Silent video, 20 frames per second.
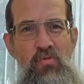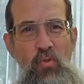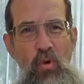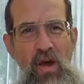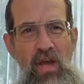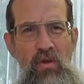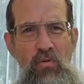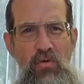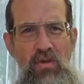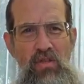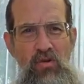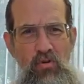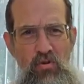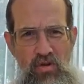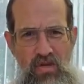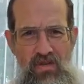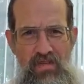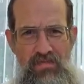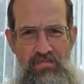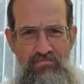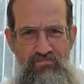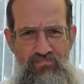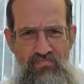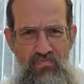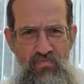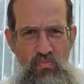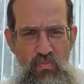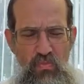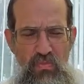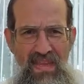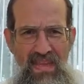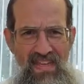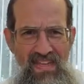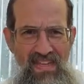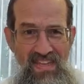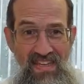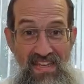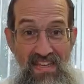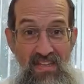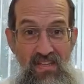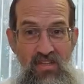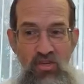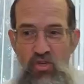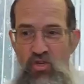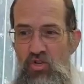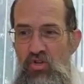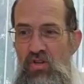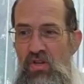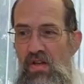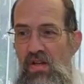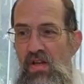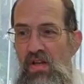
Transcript: why do we talk in Yiddish?